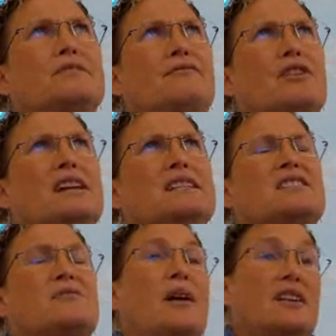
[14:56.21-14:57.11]
different
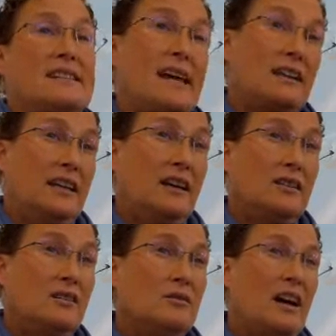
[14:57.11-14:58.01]
ideas about exactly how
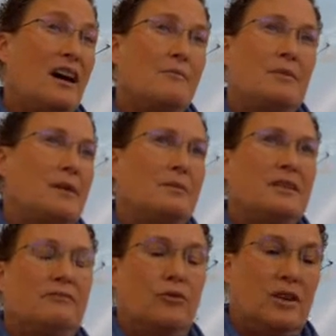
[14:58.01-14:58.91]
long we'll have, but
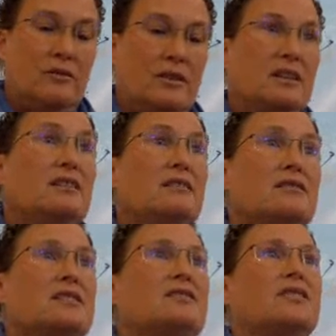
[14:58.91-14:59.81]
maybe 400
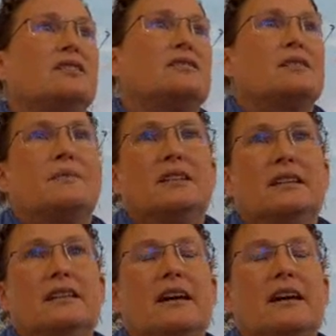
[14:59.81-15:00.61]
years even, or something